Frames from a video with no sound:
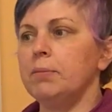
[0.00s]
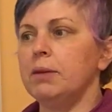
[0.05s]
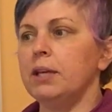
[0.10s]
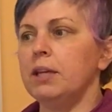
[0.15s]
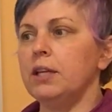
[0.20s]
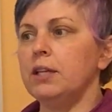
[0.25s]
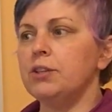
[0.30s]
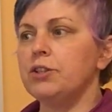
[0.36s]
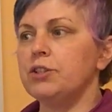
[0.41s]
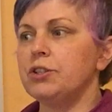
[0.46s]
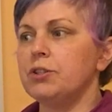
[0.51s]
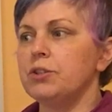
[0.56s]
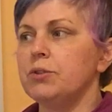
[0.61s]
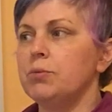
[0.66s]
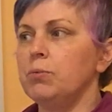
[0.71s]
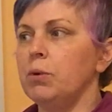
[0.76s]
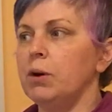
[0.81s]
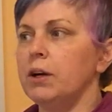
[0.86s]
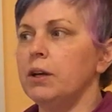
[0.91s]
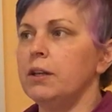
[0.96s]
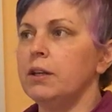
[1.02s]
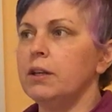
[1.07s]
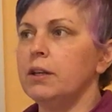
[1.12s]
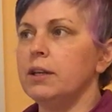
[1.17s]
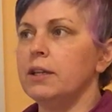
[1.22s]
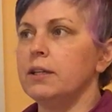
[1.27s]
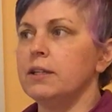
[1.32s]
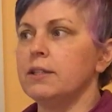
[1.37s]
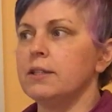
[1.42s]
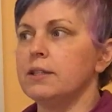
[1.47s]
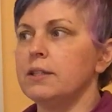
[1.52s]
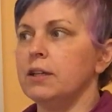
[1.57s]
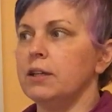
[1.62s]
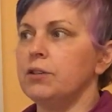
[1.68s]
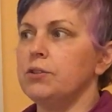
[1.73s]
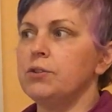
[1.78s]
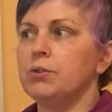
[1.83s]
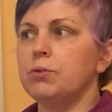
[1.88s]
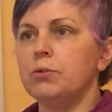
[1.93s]
Each one is a
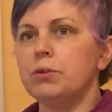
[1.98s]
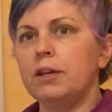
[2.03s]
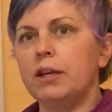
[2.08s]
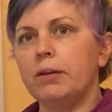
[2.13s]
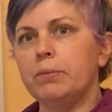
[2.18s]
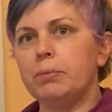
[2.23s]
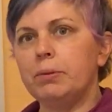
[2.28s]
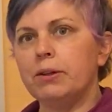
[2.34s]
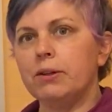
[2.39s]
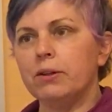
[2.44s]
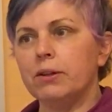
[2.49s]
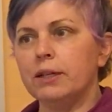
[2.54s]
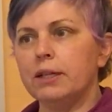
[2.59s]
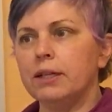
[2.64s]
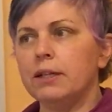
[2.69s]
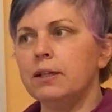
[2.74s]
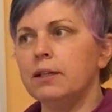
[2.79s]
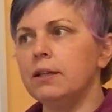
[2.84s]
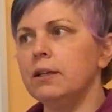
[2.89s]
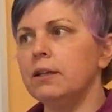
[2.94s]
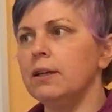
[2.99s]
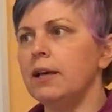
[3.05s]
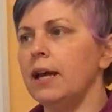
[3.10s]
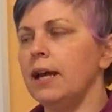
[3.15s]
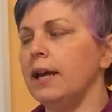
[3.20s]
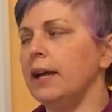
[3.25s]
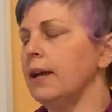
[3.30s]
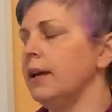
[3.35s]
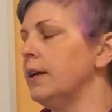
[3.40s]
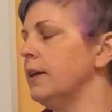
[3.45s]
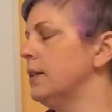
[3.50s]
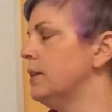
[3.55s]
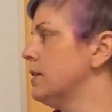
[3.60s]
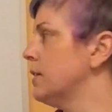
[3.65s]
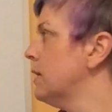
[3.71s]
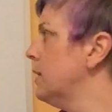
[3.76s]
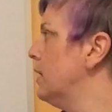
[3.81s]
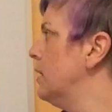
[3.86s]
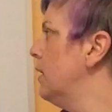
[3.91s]
2-day period, and
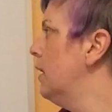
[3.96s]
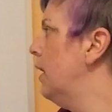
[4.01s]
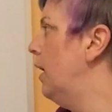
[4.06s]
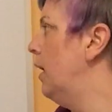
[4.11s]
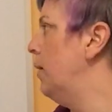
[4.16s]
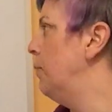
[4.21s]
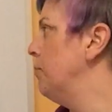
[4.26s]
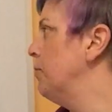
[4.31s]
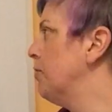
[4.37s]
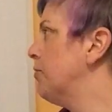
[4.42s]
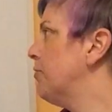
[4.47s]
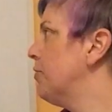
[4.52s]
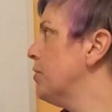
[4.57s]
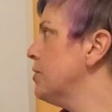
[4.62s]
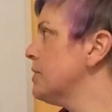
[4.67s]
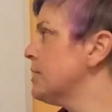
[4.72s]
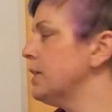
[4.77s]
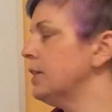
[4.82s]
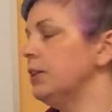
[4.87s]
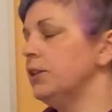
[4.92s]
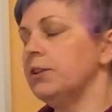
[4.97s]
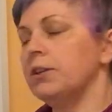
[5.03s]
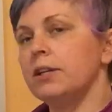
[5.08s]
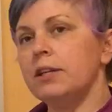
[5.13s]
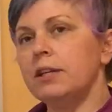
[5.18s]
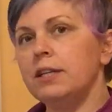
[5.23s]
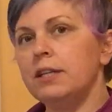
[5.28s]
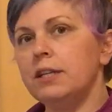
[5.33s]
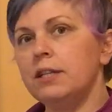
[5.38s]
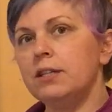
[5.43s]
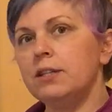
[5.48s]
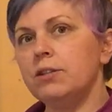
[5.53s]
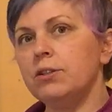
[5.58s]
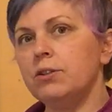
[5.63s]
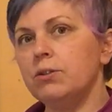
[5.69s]
the first thing you're going to need to